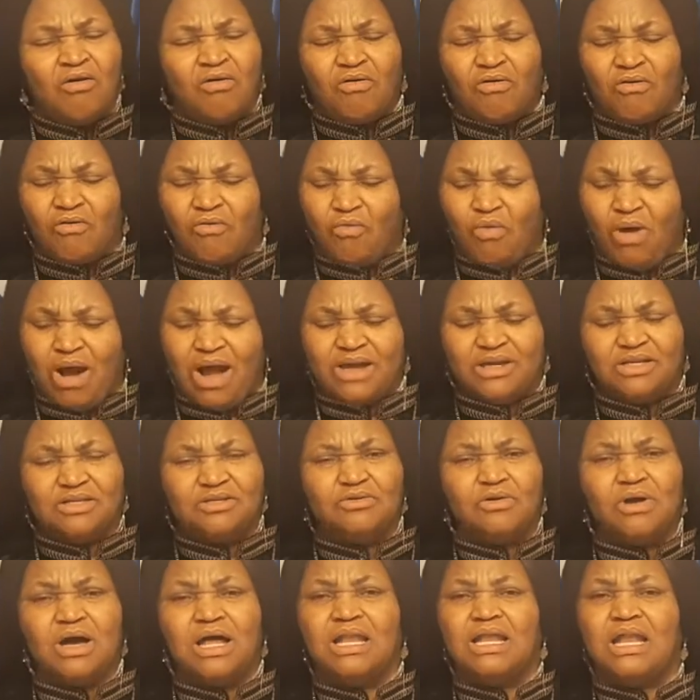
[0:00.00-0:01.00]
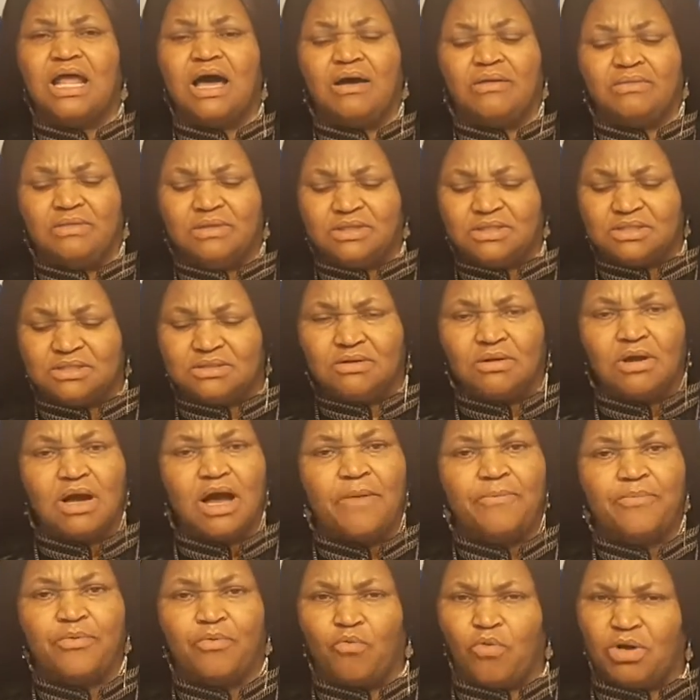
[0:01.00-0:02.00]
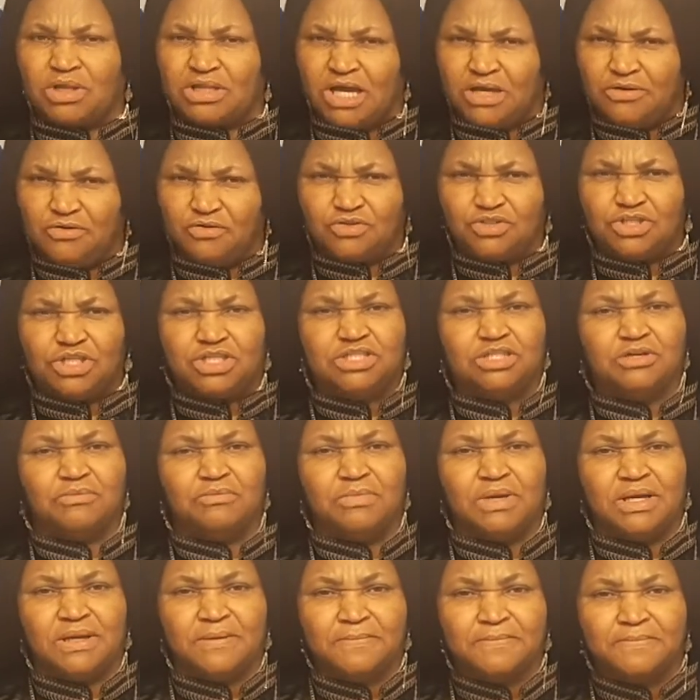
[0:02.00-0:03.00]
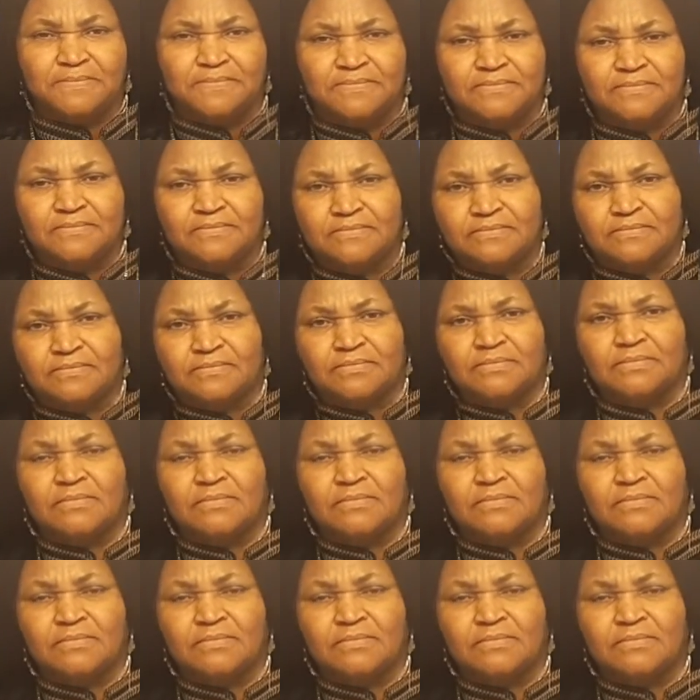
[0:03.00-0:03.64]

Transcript: why do you allow this to happen? What are you teaching me? Amen.